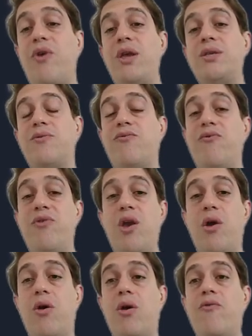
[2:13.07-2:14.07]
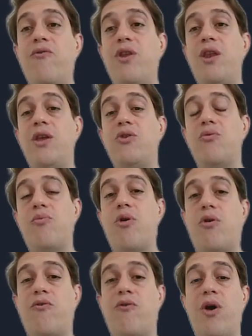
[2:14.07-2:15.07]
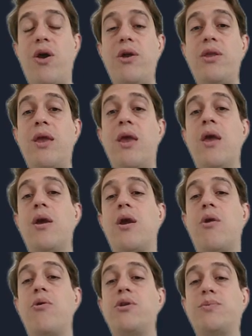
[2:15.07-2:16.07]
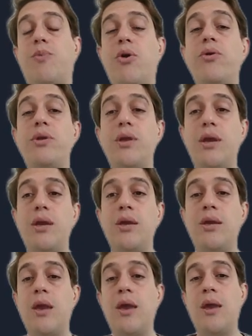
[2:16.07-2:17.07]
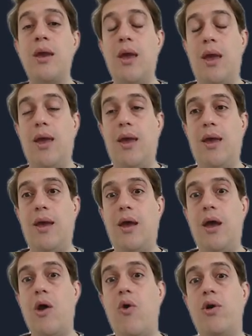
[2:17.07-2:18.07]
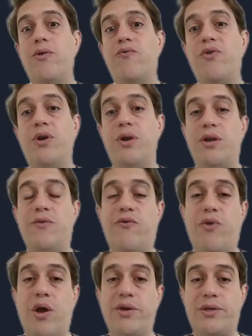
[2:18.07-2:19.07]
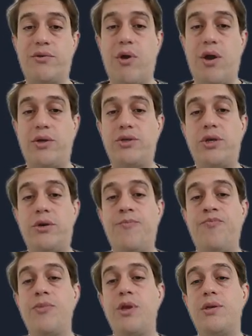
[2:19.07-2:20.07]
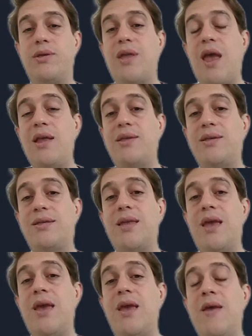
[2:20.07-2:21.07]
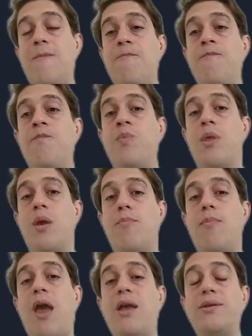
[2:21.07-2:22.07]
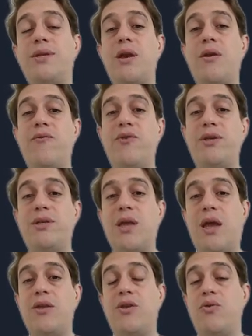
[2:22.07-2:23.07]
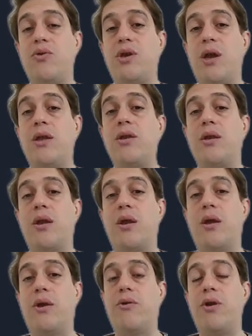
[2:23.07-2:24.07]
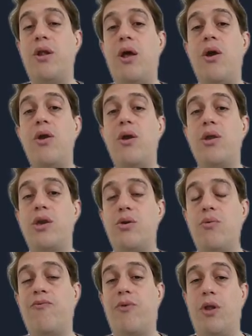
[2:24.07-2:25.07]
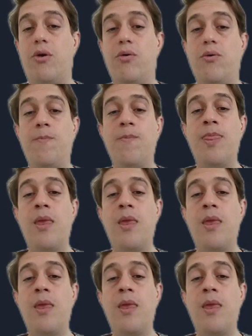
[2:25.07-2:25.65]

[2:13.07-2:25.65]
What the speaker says: phase we are, we need to provide a responding hardware infrastructure. That's the main service that you can rely on Kubeflow.